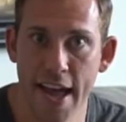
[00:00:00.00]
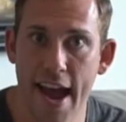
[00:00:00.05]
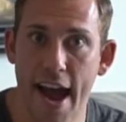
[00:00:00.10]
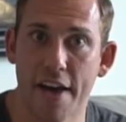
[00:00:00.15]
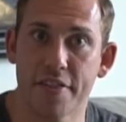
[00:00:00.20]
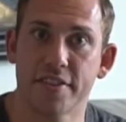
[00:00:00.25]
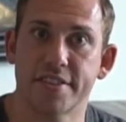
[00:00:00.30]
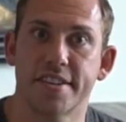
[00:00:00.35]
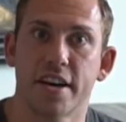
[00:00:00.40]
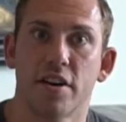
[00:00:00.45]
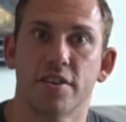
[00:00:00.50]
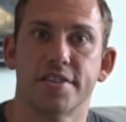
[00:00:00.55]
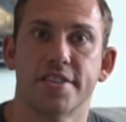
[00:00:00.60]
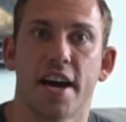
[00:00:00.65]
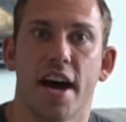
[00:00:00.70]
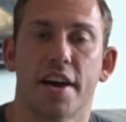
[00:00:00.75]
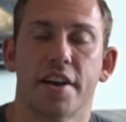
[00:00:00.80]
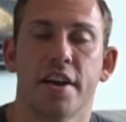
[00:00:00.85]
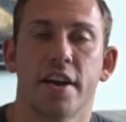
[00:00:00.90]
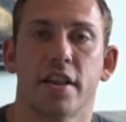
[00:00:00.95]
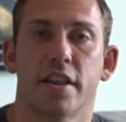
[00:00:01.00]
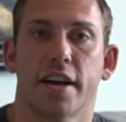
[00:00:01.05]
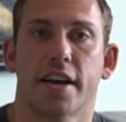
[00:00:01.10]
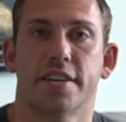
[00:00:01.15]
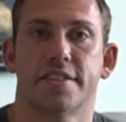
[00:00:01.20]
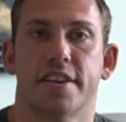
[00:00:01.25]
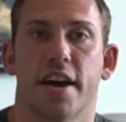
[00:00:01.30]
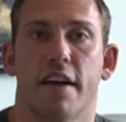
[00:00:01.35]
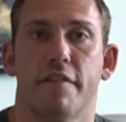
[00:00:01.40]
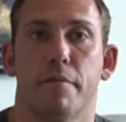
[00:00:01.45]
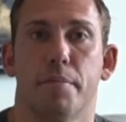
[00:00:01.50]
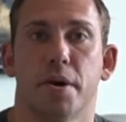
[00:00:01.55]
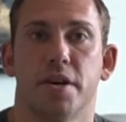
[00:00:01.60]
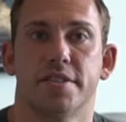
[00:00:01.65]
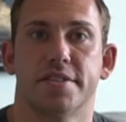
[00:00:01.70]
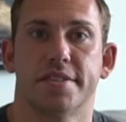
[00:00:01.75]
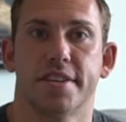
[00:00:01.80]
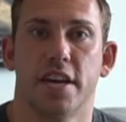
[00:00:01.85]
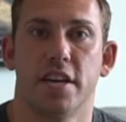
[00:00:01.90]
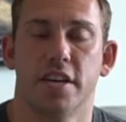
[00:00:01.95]
On the sell side, like I said, I have a
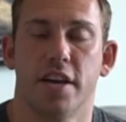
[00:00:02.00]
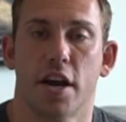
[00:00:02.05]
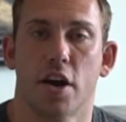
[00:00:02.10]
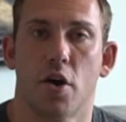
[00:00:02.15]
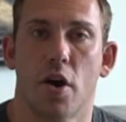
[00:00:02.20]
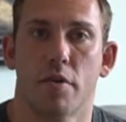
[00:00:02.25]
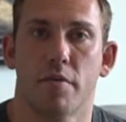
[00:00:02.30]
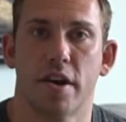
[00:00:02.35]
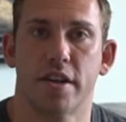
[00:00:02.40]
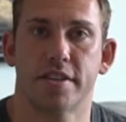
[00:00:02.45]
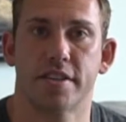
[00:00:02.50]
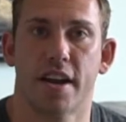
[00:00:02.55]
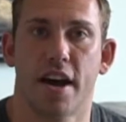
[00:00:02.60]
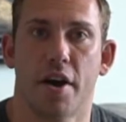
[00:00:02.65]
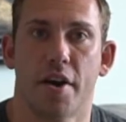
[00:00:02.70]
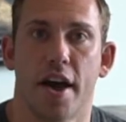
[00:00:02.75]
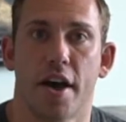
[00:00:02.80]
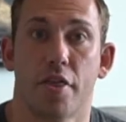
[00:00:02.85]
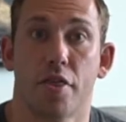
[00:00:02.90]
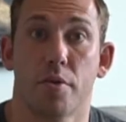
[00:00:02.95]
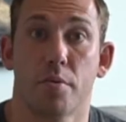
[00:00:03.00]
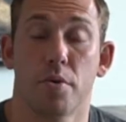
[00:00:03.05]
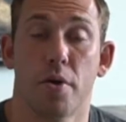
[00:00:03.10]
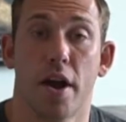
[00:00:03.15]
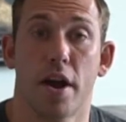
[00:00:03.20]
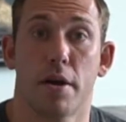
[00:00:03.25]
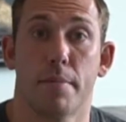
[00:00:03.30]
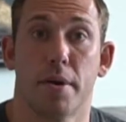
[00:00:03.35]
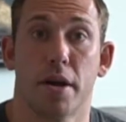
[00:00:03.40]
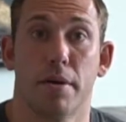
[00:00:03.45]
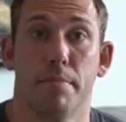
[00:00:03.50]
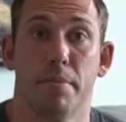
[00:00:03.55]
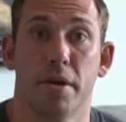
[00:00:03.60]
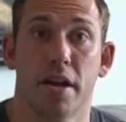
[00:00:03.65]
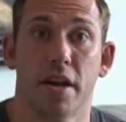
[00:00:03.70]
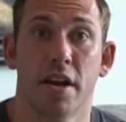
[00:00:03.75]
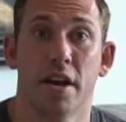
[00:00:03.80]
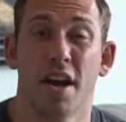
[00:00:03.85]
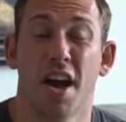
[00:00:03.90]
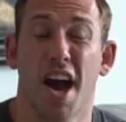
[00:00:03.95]
place in San Diego. I rent it out through
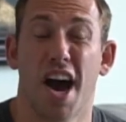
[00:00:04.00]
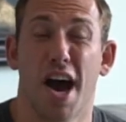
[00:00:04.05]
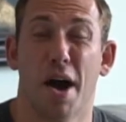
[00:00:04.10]
Airbnb.